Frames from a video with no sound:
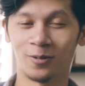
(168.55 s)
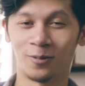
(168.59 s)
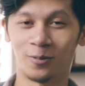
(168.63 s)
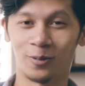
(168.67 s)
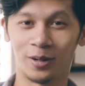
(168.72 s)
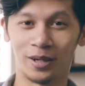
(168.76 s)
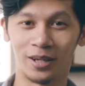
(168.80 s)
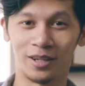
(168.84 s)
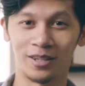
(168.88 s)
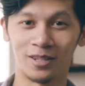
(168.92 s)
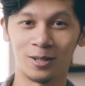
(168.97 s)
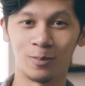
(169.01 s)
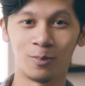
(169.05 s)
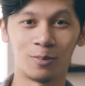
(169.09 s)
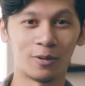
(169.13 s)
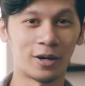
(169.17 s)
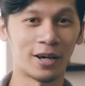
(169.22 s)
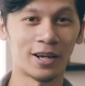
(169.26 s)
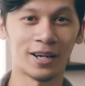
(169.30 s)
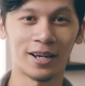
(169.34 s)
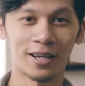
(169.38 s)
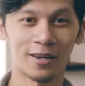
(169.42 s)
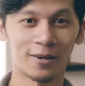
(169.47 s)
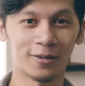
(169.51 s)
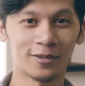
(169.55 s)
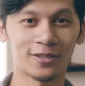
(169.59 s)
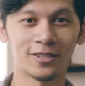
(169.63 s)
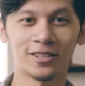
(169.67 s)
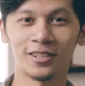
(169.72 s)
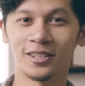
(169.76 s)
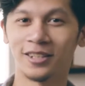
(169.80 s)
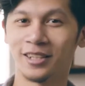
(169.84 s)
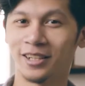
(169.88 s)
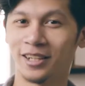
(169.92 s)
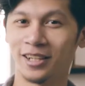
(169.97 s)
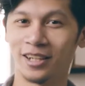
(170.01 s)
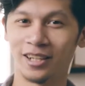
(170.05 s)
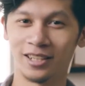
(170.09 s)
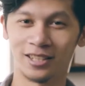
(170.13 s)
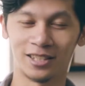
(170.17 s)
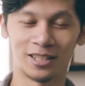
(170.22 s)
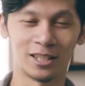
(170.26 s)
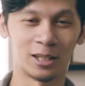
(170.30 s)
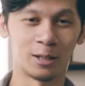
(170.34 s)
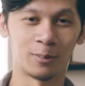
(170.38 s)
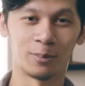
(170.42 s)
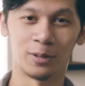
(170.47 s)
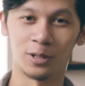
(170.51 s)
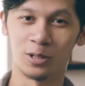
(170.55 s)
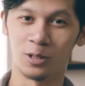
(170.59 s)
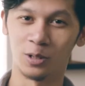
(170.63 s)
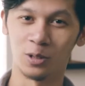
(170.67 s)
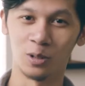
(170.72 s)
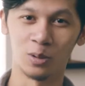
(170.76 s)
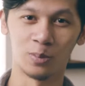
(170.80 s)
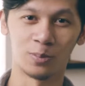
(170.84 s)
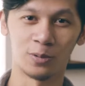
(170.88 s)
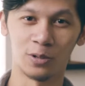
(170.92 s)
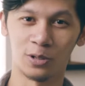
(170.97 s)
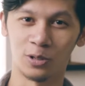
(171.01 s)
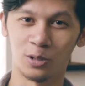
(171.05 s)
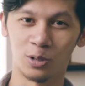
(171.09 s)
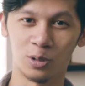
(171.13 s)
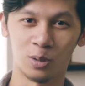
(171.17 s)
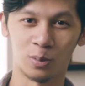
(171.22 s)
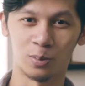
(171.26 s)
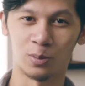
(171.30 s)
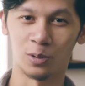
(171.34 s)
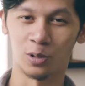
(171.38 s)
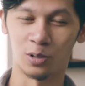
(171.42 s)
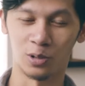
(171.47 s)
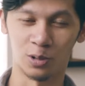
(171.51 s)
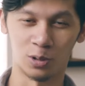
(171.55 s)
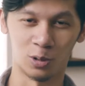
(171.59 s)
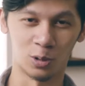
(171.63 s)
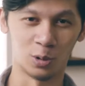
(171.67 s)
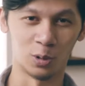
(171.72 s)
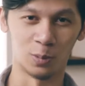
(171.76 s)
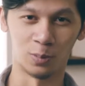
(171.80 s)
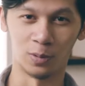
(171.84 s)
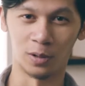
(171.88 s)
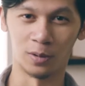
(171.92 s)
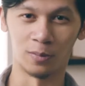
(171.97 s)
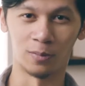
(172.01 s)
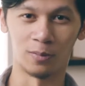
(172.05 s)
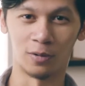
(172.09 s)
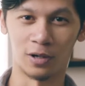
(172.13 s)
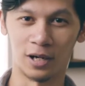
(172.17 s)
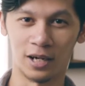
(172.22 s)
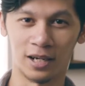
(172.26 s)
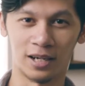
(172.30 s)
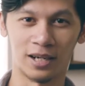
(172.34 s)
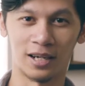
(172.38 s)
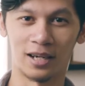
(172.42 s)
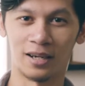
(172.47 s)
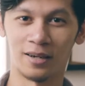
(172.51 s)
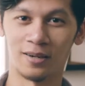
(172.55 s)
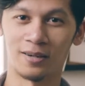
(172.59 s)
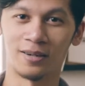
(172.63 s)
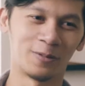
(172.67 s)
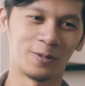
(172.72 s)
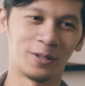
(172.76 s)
When it's bright out, it's gonna be super bright out.